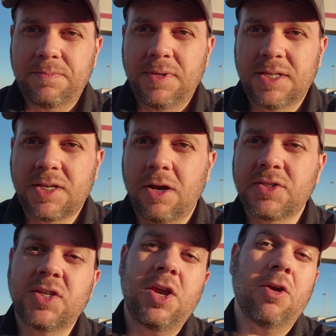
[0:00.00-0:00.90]
It's called
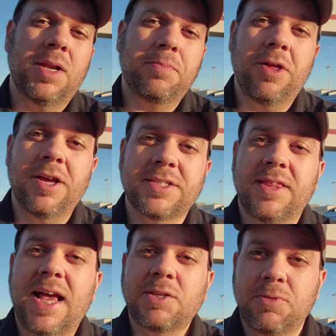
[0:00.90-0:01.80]
Security Plus,
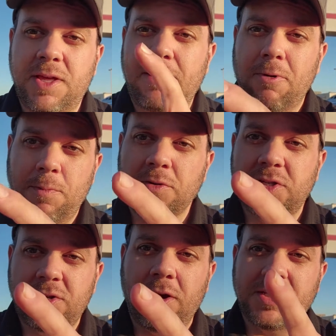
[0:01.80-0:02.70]
and that's where that remote
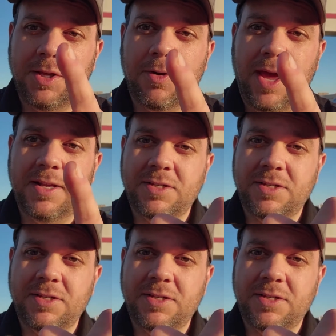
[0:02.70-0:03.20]
start's located.